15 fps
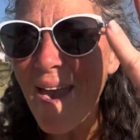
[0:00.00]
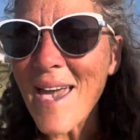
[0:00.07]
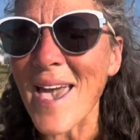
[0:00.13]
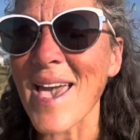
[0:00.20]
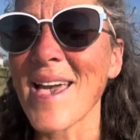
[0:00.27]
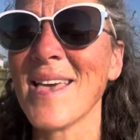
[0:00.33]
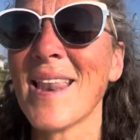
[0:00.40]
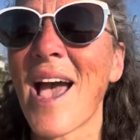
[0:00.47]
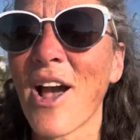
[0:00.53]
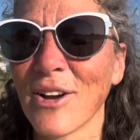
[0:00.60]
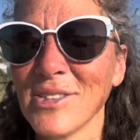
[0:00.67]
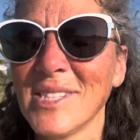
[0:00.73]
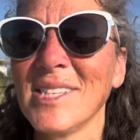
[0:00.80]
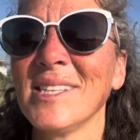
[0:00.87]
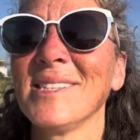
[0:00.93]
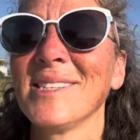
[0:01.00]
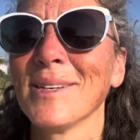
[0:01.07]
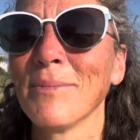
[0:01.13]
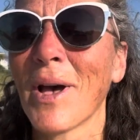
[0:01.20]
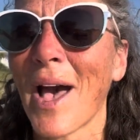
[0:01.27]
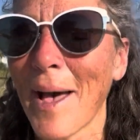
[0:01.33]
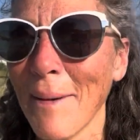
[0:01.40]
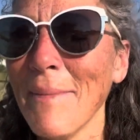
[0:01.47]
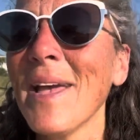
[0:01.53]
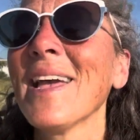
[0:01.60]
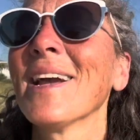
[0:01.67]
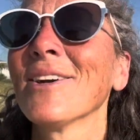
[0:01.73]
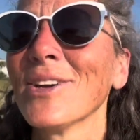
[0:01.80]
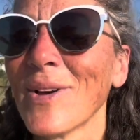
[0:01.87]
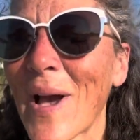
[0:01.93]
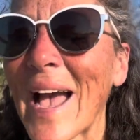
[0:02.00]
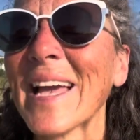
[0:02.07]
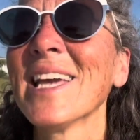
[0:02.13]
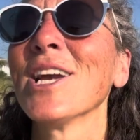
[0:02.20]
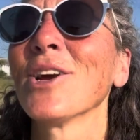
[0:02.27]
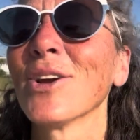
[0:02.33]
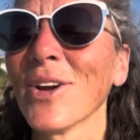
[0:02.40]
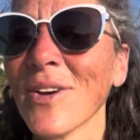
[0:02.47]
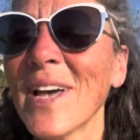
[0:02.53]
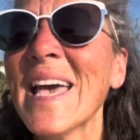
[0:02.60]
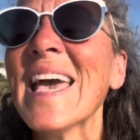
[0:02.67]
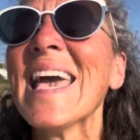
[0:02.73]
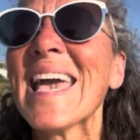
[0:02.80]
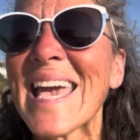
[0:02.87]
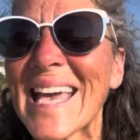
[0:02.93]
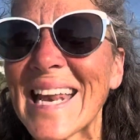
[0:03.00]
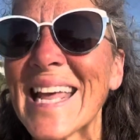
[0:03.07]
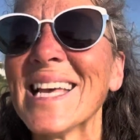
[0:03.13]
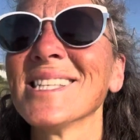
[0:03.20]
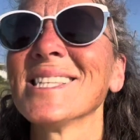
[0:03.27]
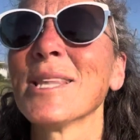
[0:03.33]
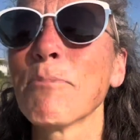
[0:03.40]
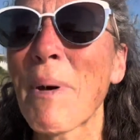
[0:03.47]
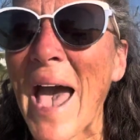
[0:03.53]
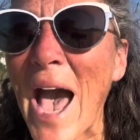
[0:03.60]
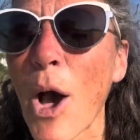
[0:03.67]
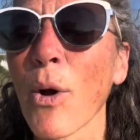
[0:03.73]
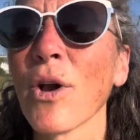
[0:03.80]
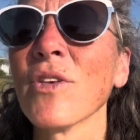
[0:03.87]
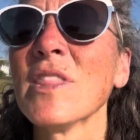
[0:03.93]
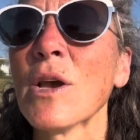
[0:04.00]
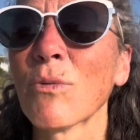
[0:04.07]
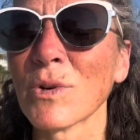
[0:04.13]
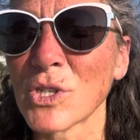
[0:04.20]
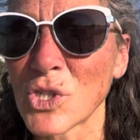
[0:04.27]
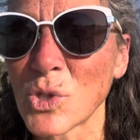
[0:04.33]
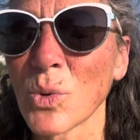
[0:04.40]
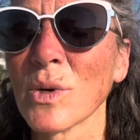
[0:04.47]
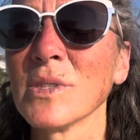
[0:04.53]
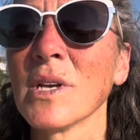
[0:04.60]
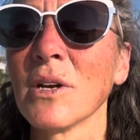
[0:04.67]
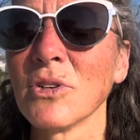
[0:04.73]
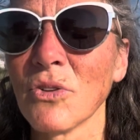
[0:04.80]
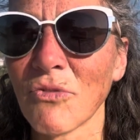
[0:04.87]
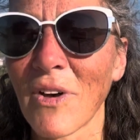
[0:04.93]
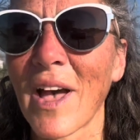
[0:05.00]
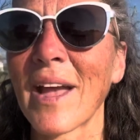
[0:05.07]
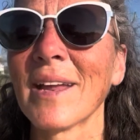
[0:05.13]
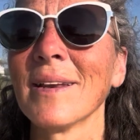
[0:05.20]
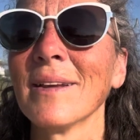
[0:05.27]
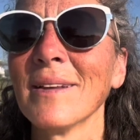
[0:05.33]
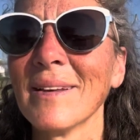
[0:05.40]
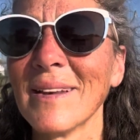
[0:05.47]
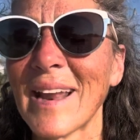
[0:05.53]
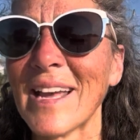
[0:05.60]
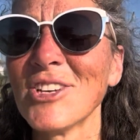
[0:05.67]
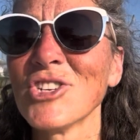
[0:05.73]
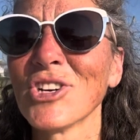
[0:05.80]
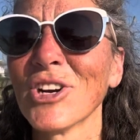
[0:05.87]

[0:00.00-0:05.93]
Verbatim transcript: in our system. I'm hear you. I hear you. It is the power that restores our divine nature.